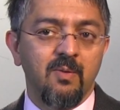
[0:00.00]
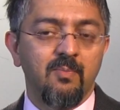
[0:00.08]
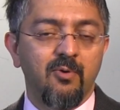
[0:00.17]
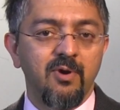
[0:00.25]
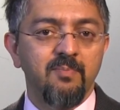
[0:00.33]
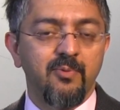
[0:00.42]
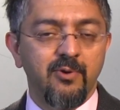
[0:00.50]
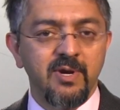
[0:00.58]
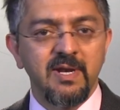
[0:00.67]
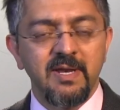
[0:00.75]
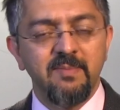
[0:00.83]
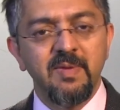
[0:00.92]
More
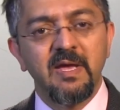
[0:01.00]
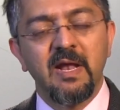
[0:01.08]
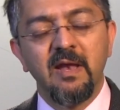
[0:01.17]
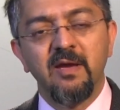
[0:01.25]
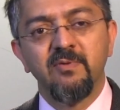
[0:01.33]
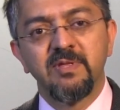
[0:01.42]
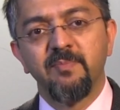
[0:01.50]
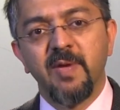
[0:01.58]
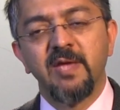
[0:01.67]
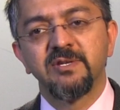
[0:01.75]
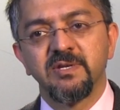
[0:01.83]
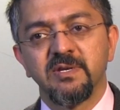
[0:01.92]
importantly, be clear with the
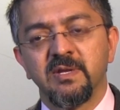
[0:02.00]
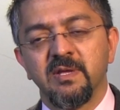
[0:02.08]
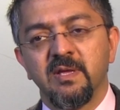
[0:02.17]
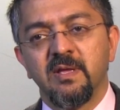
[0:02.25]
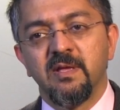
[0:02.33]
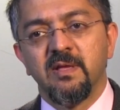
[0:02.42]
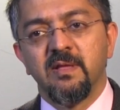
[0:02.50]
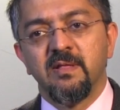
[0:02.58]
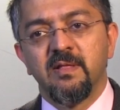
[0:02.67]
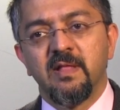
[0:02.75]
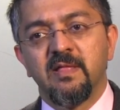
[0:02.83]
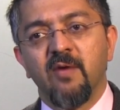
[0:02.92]
patient
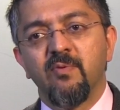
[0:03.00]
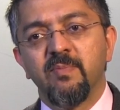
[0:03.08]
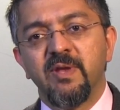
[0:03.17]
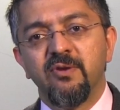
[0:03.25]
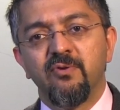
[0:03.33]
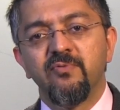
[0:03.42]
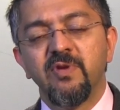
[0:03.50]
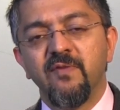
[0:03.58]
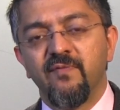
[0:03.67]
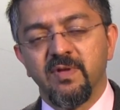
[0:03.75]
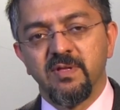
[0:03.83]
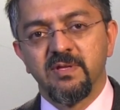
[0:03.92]
that there will be no
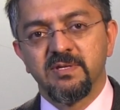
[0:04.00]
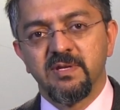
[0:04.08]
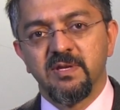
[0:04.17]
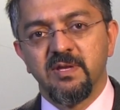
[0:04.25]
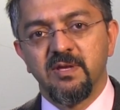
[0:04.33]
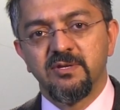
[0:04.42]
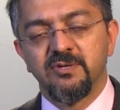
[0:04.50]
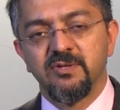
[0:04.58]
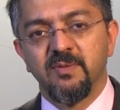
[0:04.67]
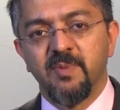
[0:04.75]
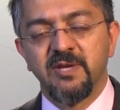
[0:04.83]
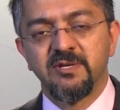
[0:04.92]
refills should
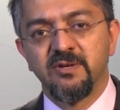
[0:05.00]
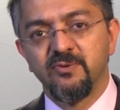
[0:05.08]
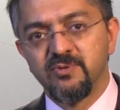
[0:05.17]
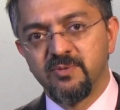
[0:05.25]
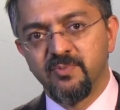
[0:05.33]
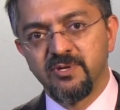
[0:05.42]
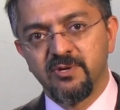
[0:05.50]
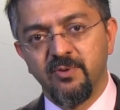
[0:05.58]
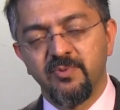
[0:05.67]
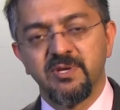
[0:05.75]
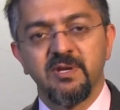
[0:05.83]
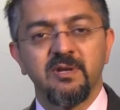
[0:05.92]
the patient lose the
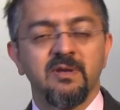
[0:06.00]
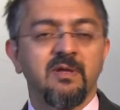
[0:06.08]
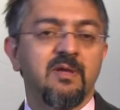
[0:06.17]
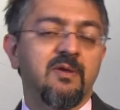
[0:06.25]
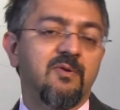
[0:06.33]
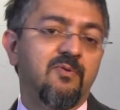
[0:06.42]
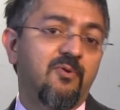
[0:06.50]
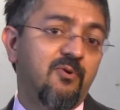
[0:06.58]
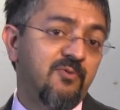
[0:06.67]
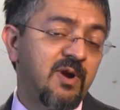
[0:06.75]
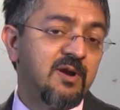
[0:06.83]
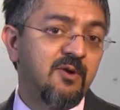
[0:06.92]
prescription
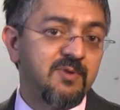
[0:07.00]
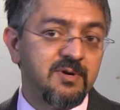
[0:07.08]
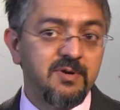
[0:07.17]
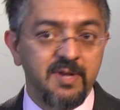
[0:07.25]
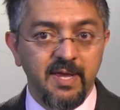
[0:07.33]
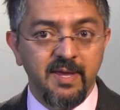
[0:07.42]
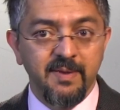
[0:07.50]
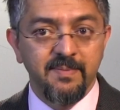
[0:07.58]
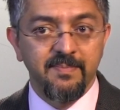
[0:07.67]
or run out early.